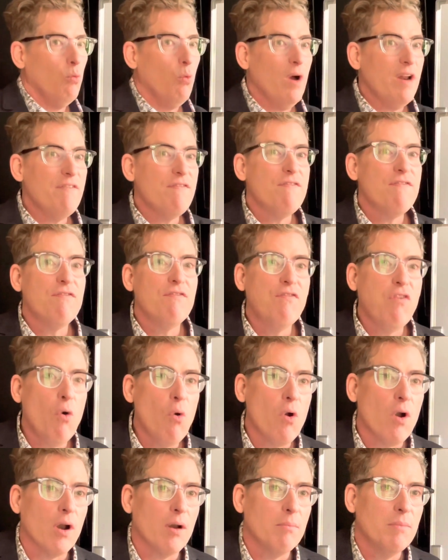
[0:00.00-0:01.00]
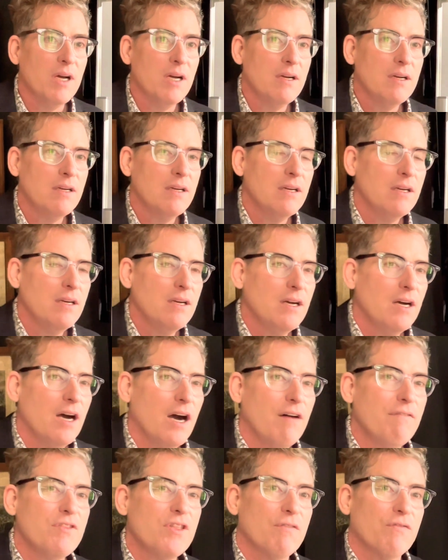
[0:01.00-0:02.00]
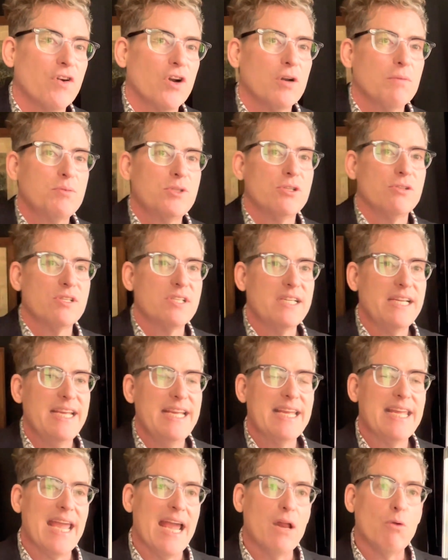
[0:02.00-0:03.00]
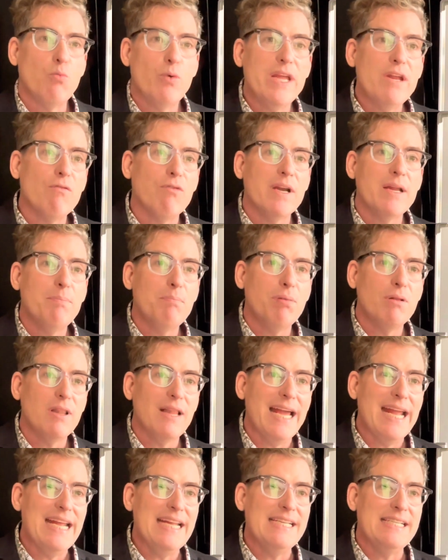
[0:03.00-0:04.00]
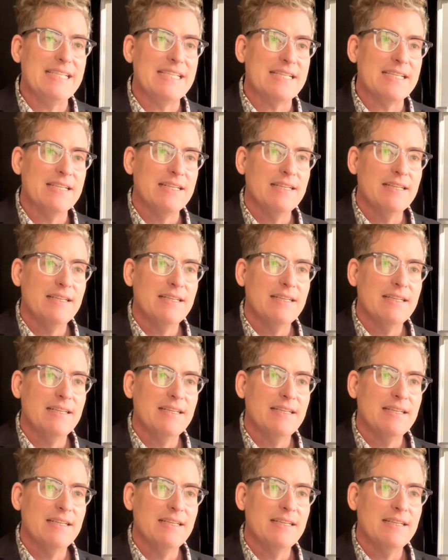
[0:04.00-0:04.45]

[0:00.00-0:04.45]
form of the verb to see can we replace